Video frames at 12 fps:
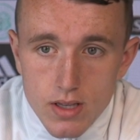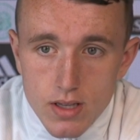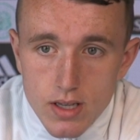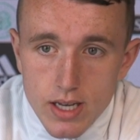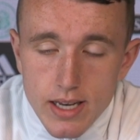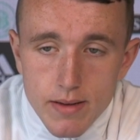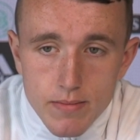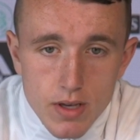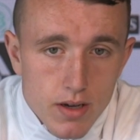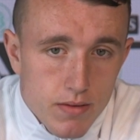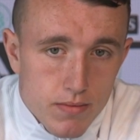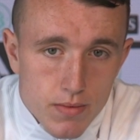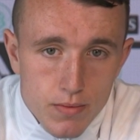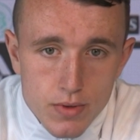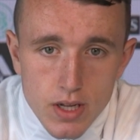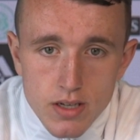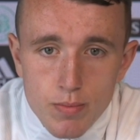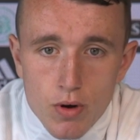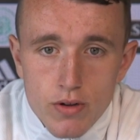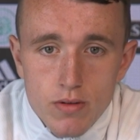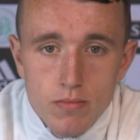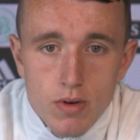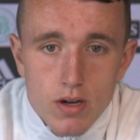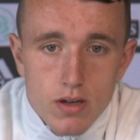Yeah, it was
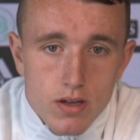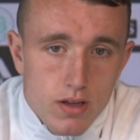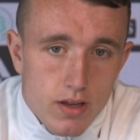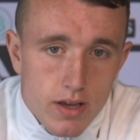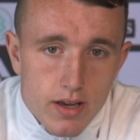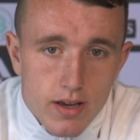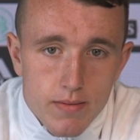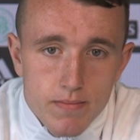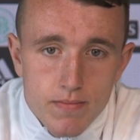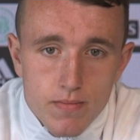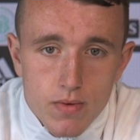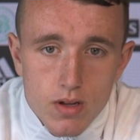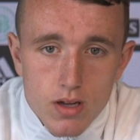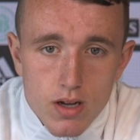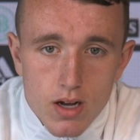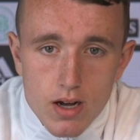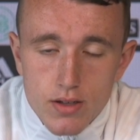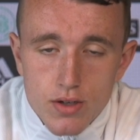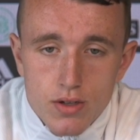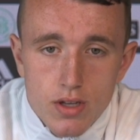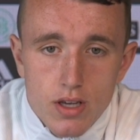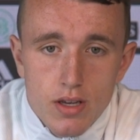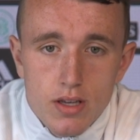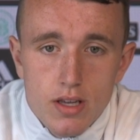disappointing, but I just
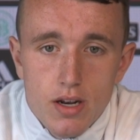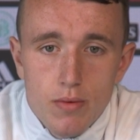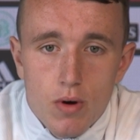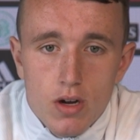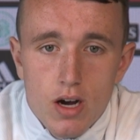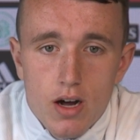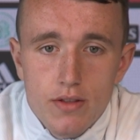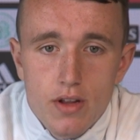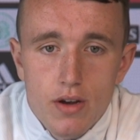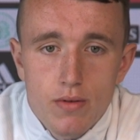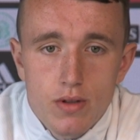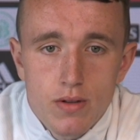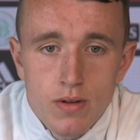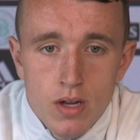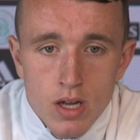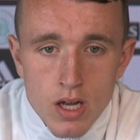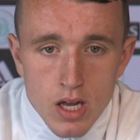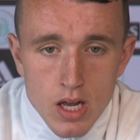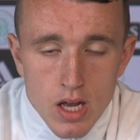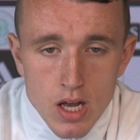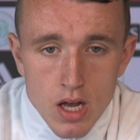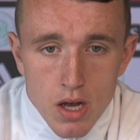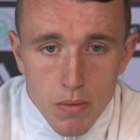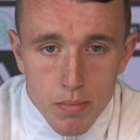need to kind of work hard now and
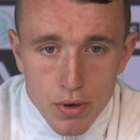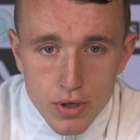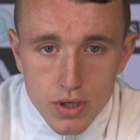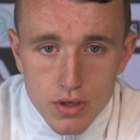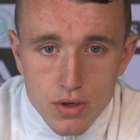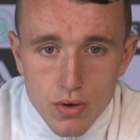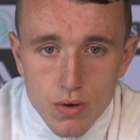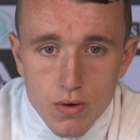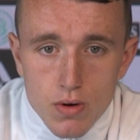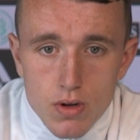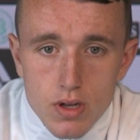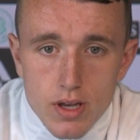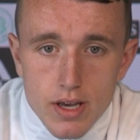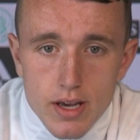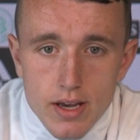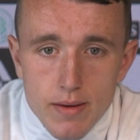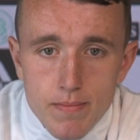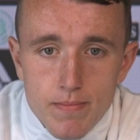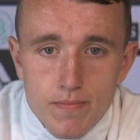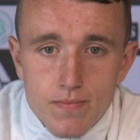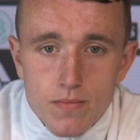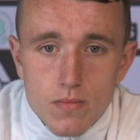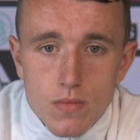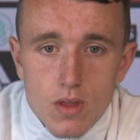push and show
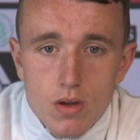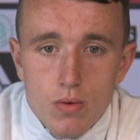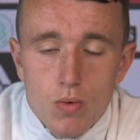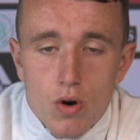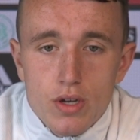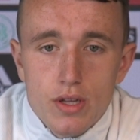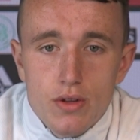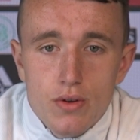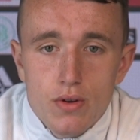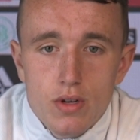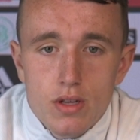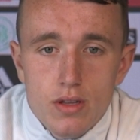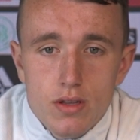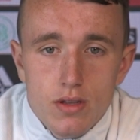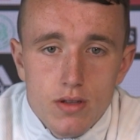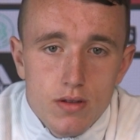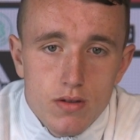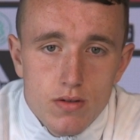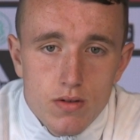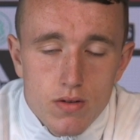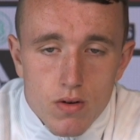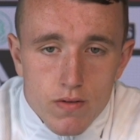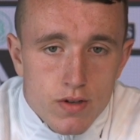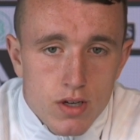what I can do. And
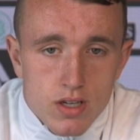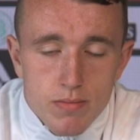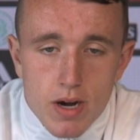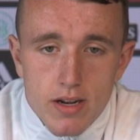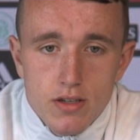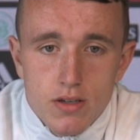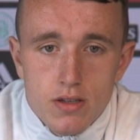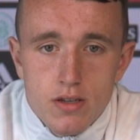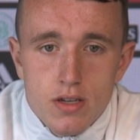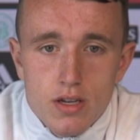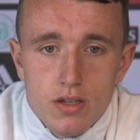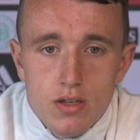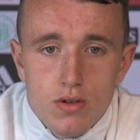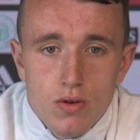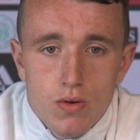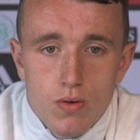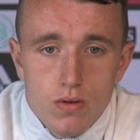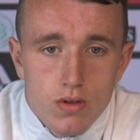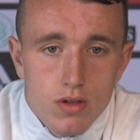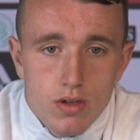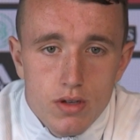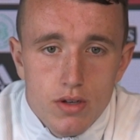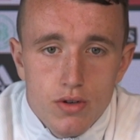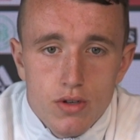obviously, it's a manager's decision, so
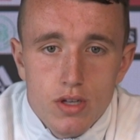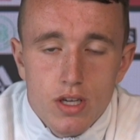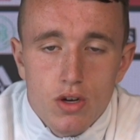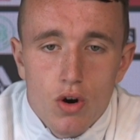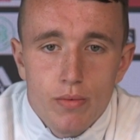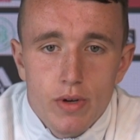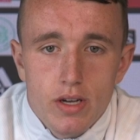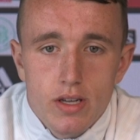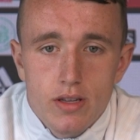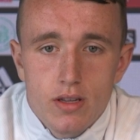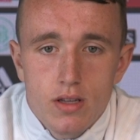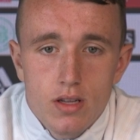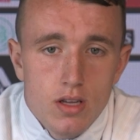you just need to go on with it and